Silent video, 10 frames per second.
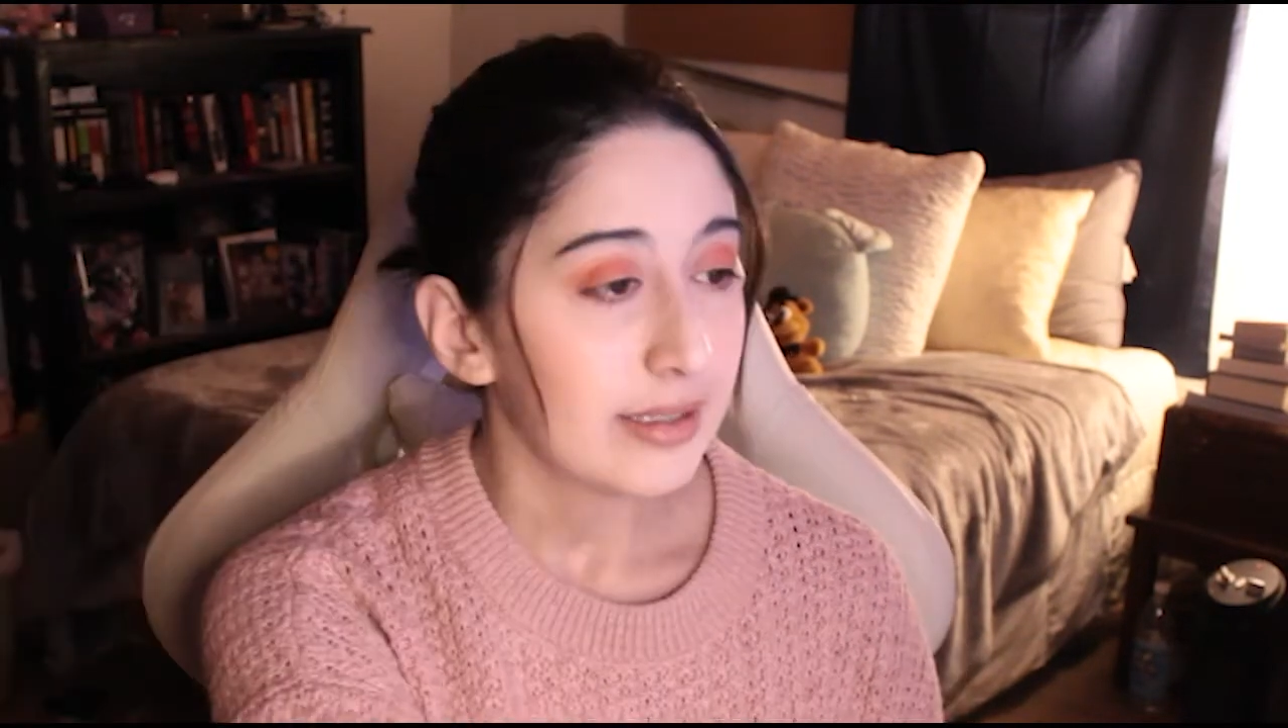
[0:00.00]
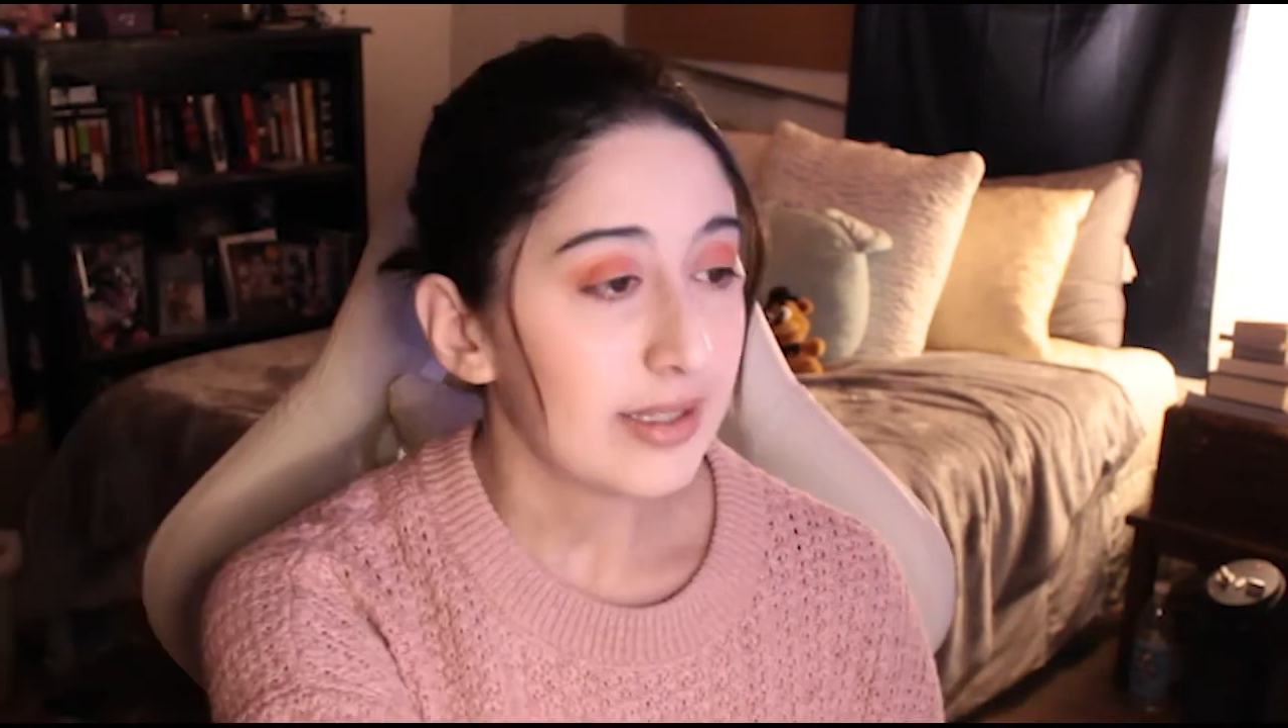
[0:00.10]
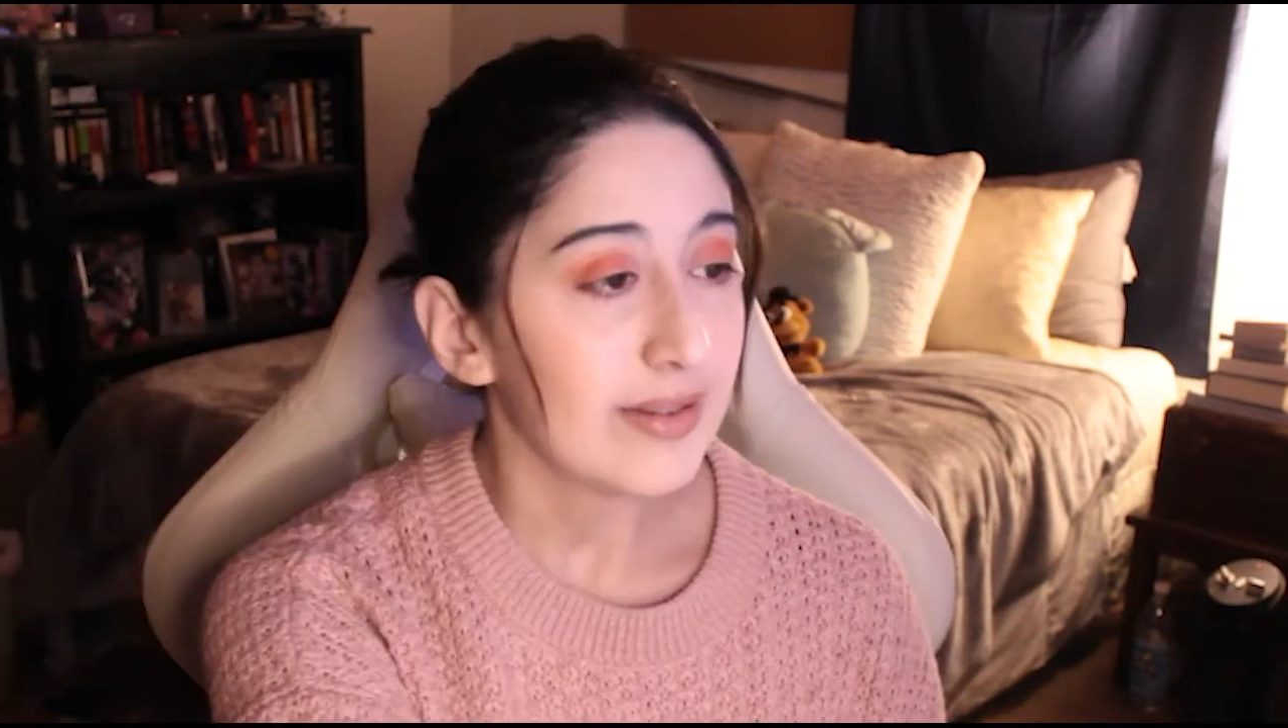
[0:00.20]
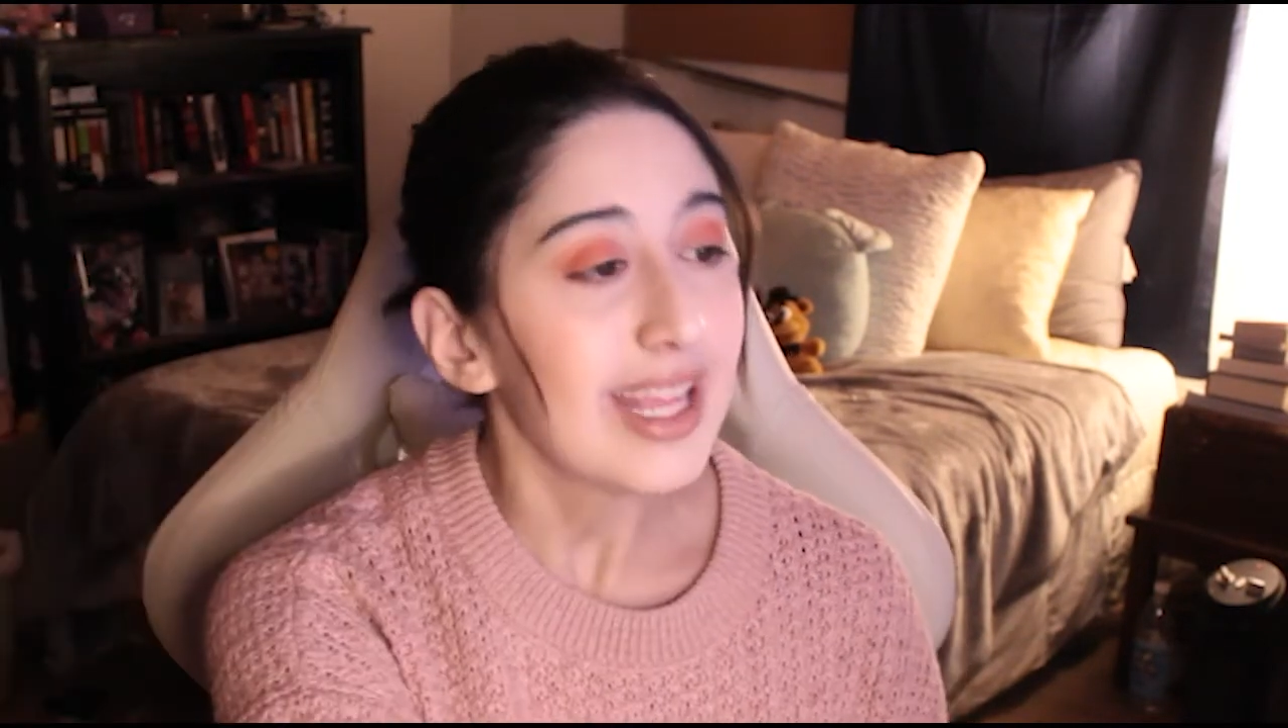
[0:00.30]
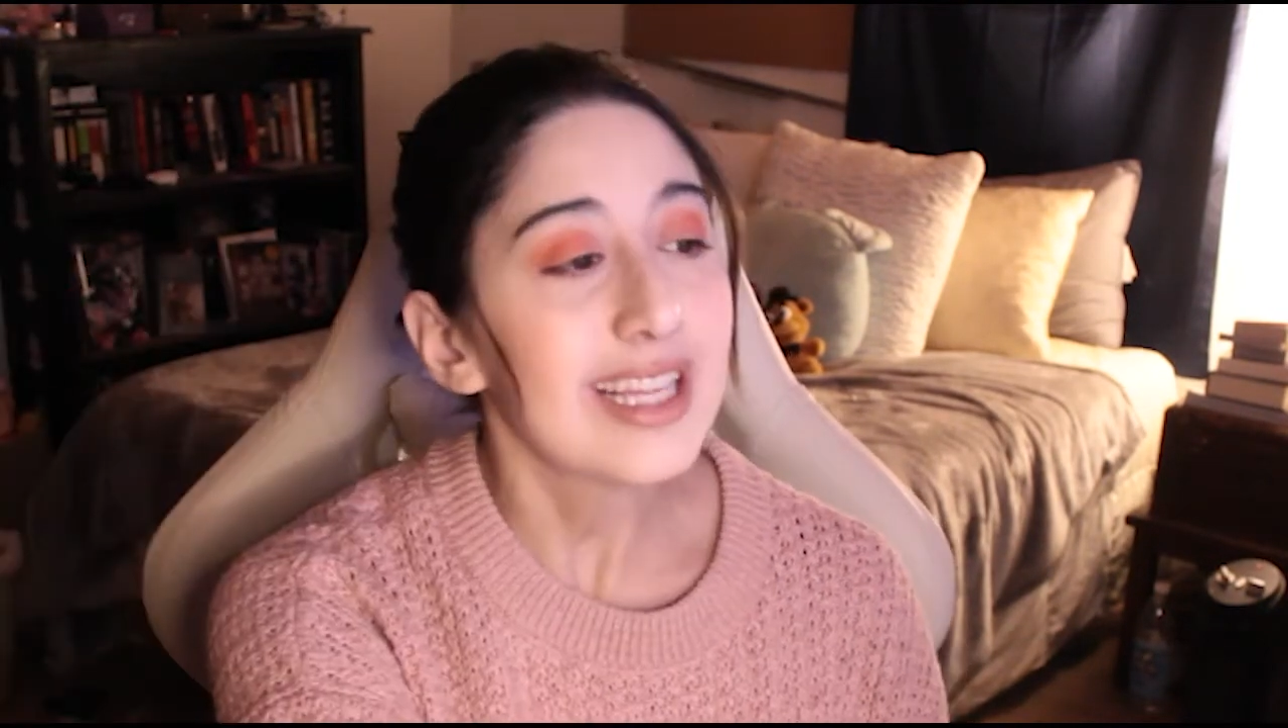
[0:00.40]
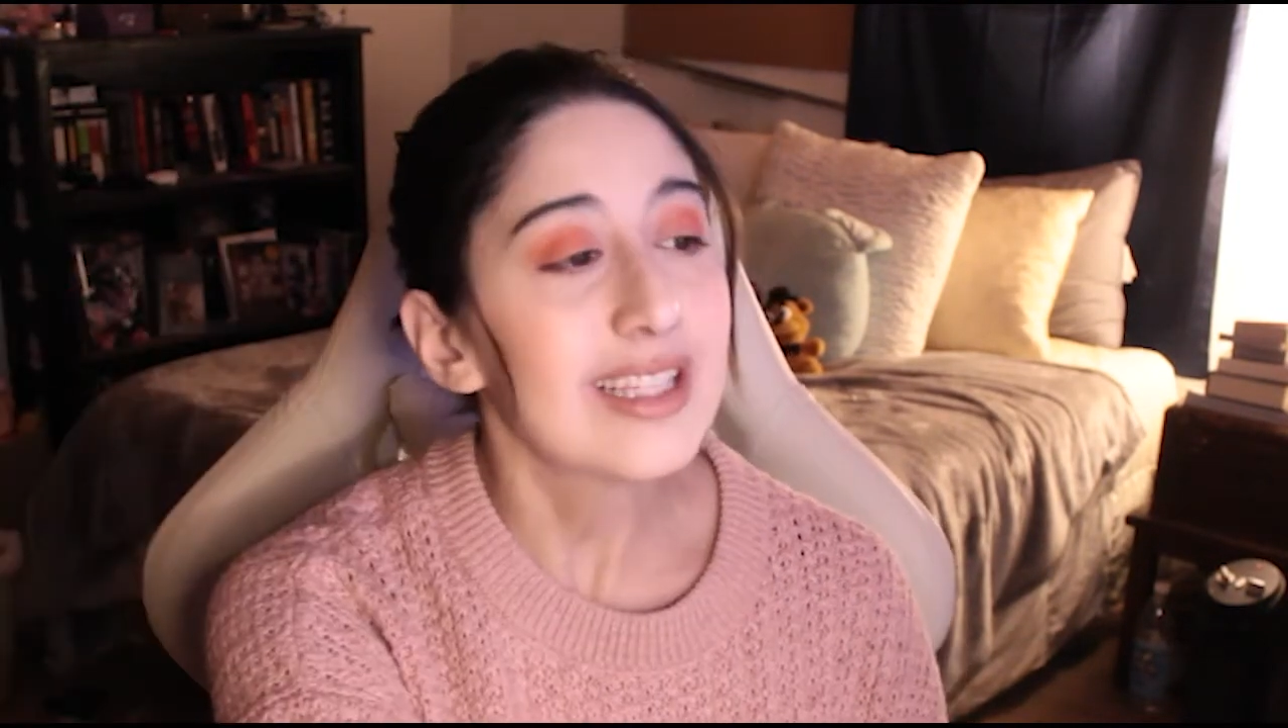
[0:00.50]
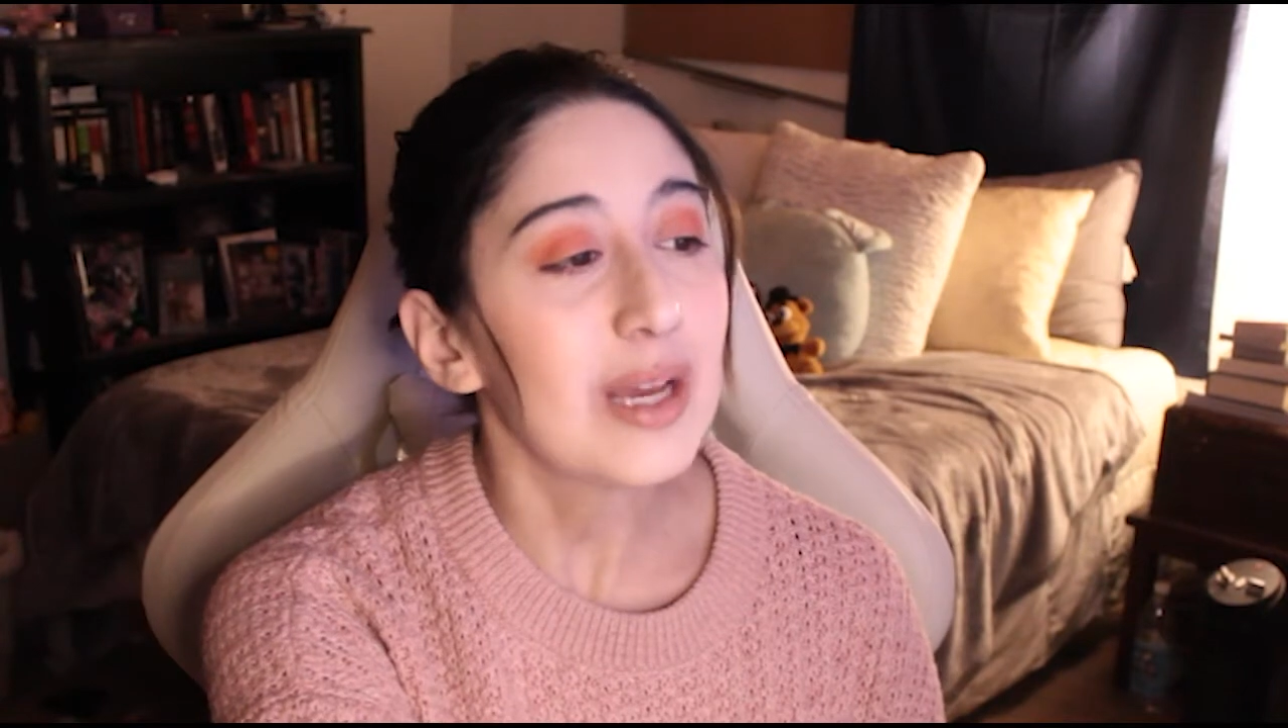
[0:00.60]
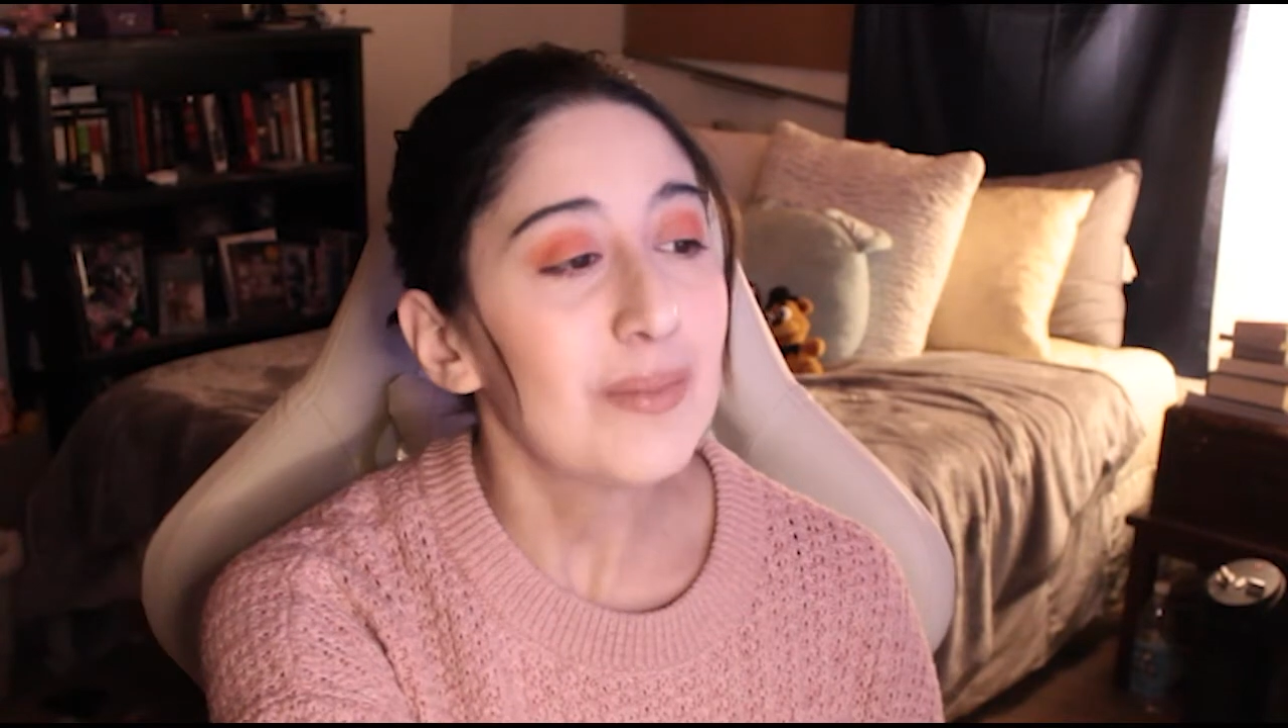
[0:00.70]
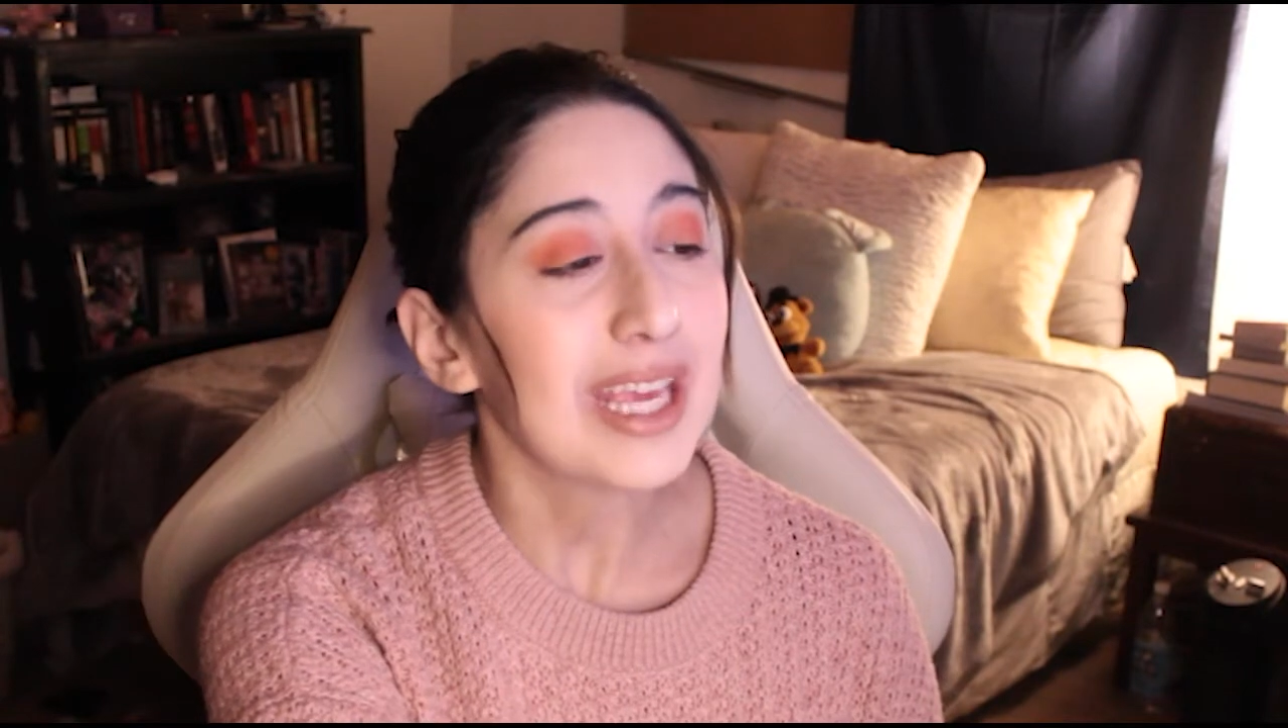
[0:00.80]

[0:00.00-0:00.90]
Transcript: So next up